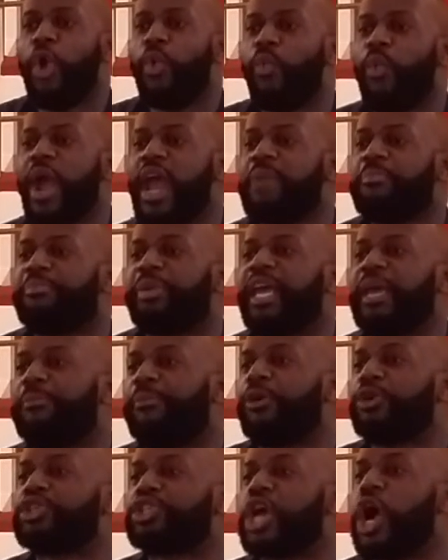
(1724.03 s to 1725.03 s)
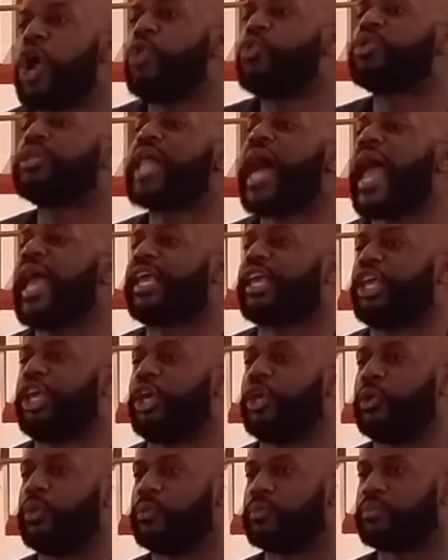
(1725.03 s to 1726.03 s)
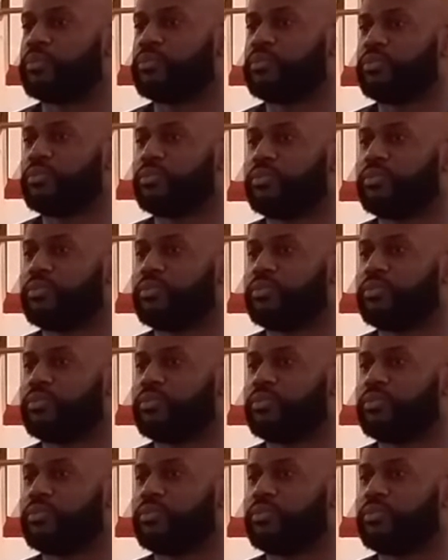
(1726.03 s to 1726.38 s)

when people don't like you.